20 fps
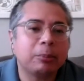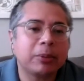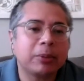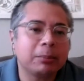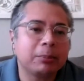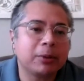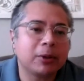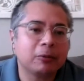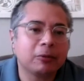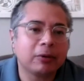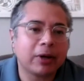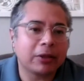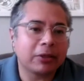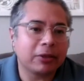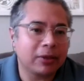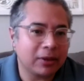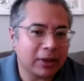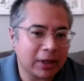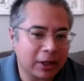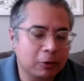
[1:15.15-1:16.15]
people with
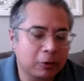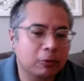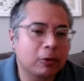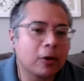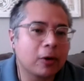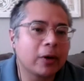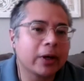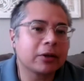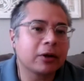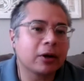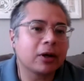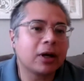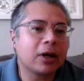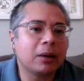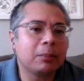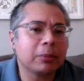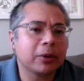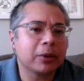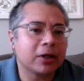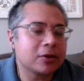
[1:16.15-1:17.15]
in growing their
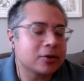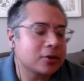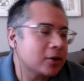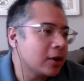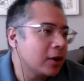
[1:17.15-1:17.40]
companies.